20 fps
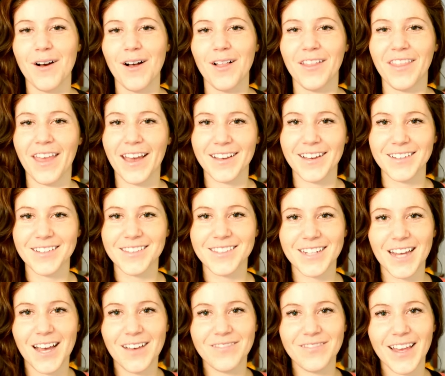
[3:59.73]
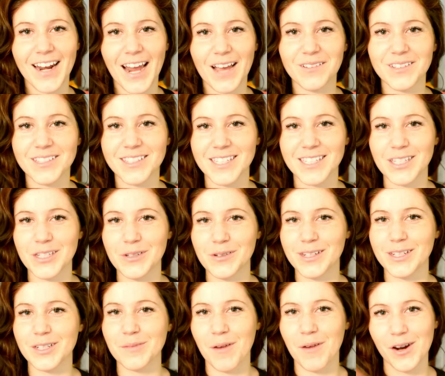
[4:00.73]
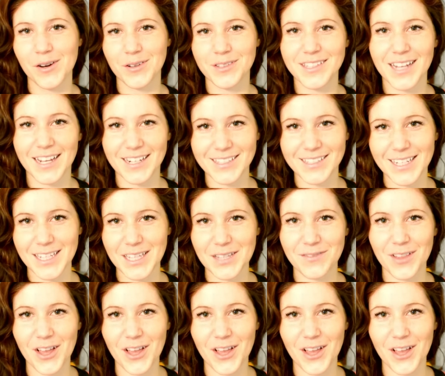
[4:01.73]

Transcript: all that good stuff, and I will see you in tomorrow's next daily